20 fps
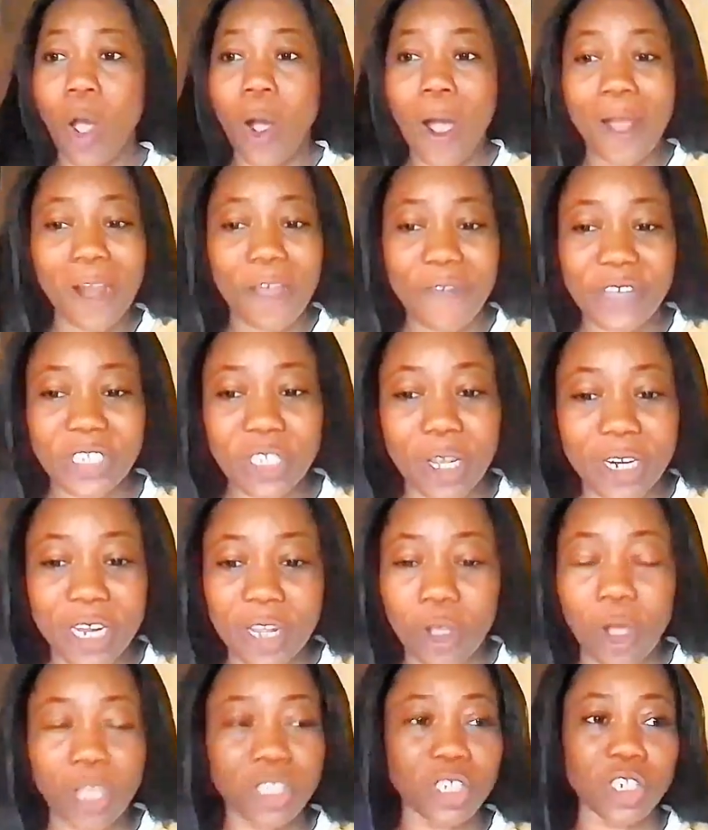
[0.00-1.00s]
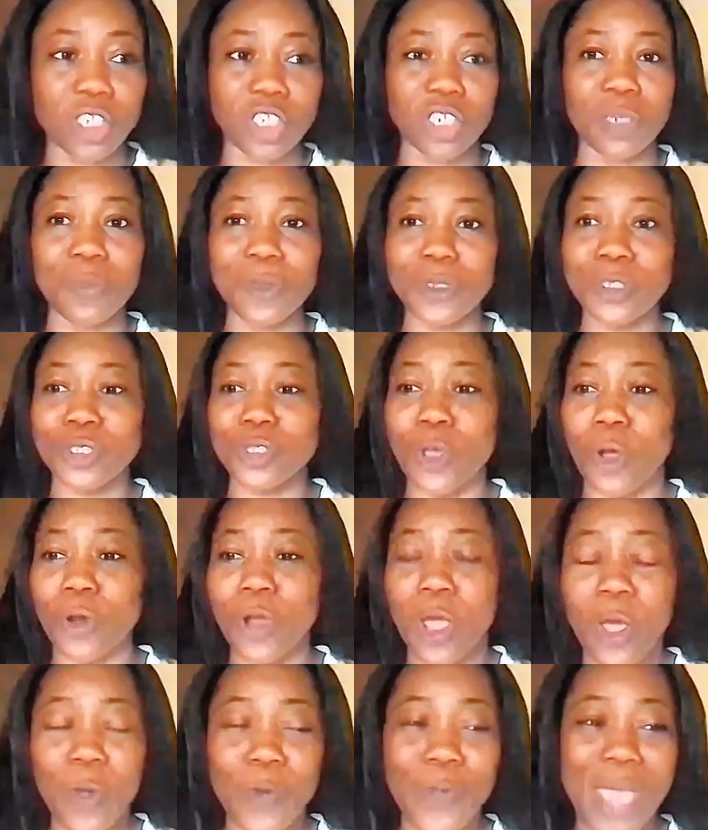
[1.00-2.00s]
All of a sudden, you go to the Tinubu's
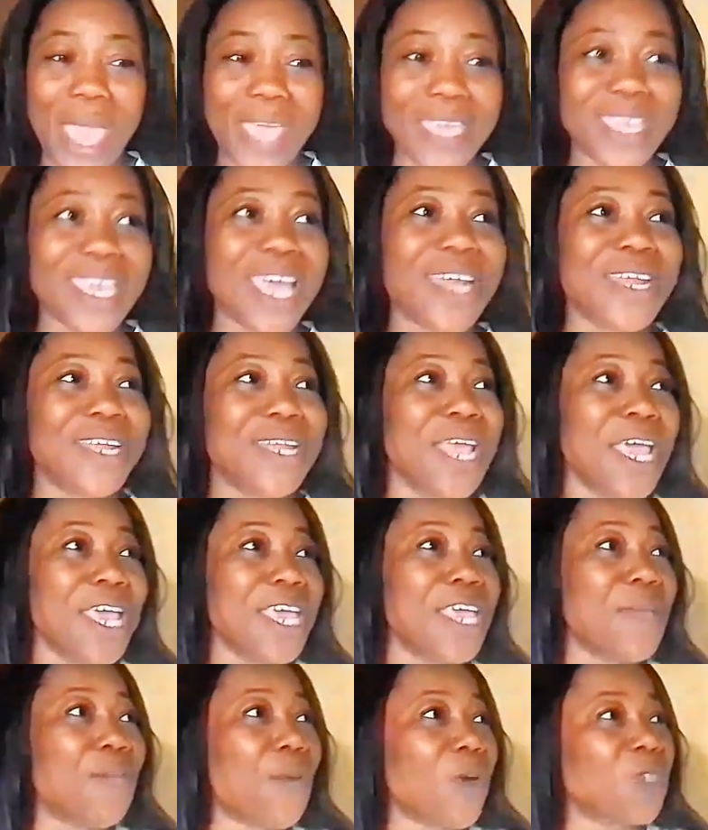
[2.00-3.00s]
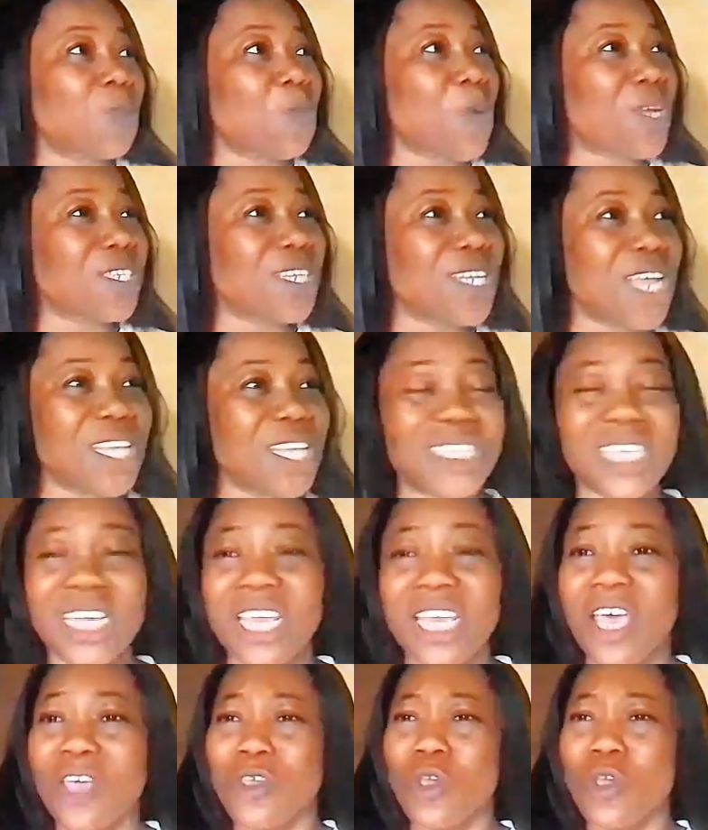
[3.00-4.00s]
turn, we are hearing Igbo's
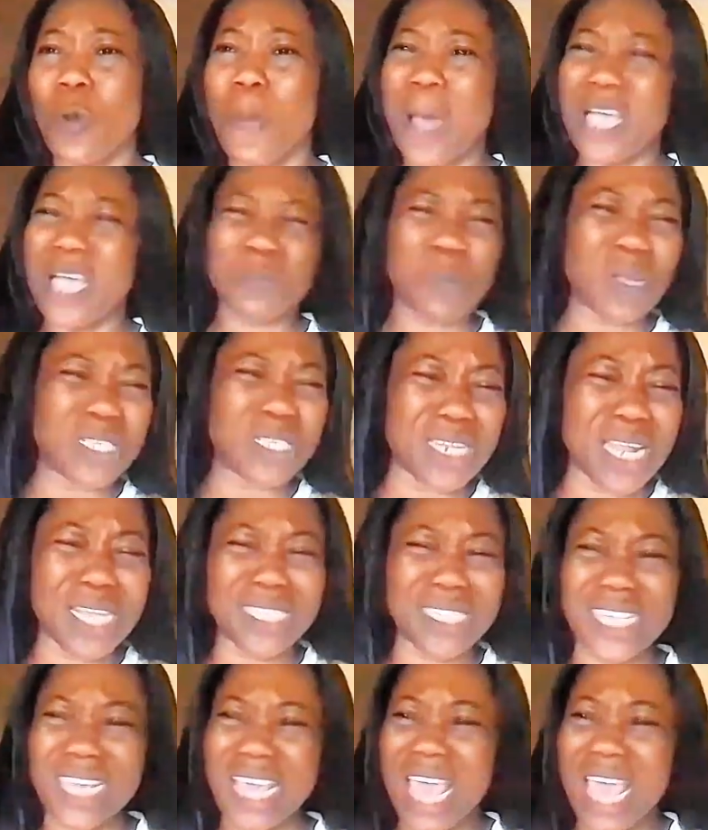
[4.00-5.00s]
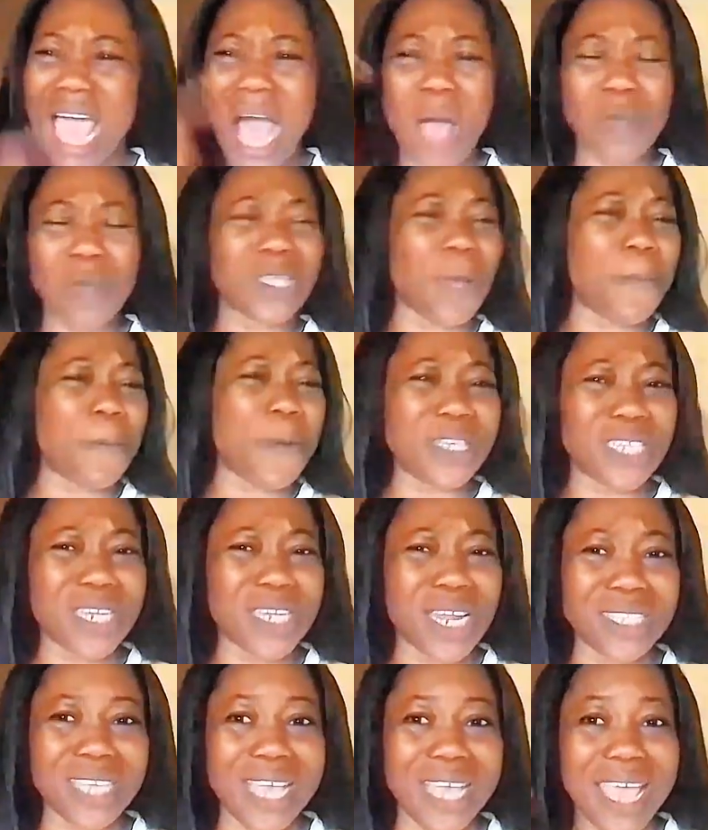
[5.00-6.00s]
presidency, Yoruba's presidency, Hausa
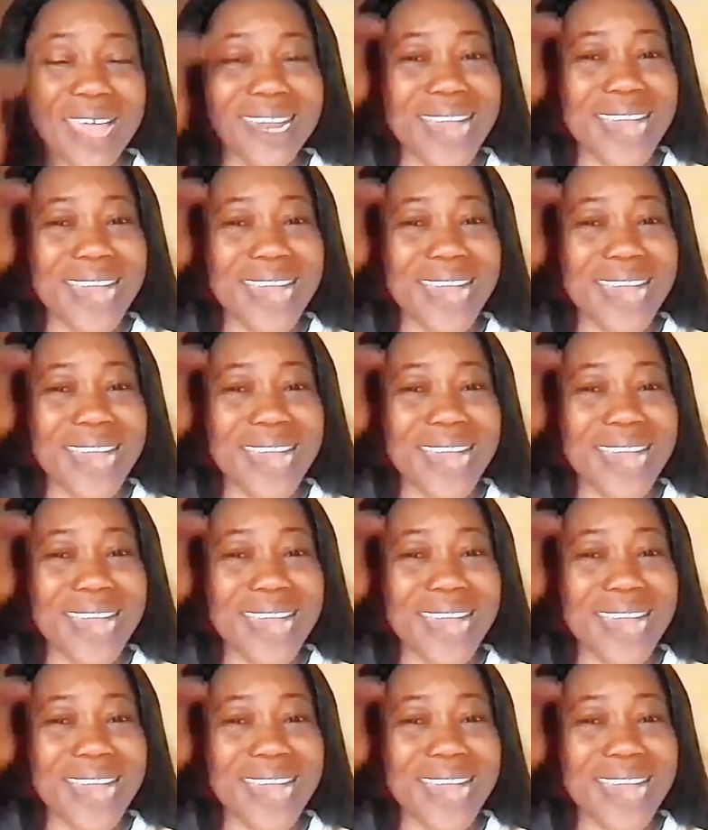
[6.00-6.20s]
presidency.